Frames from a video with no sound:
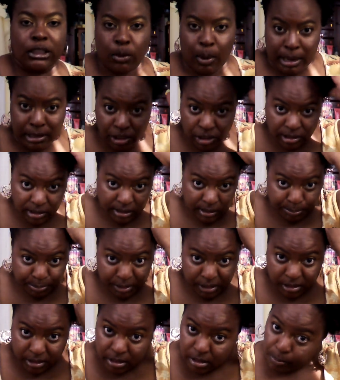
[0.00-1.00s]
So I just
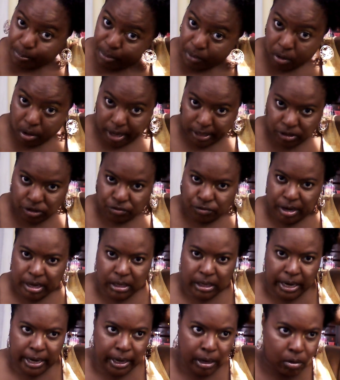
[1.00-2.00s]
simply did a part,
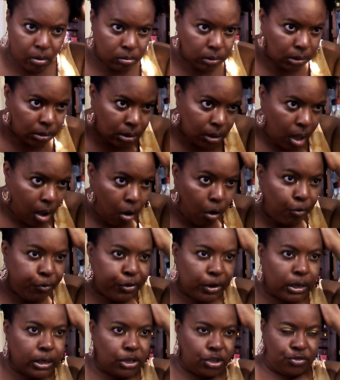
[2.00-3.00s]
straight down,
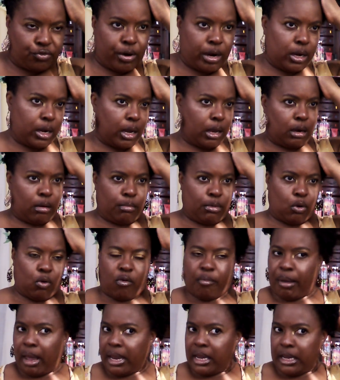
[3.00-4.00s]
hopefully it's straight down the
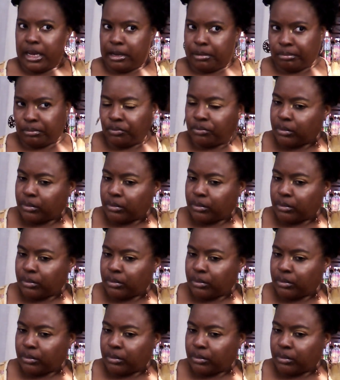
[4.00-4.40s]
middle of my head.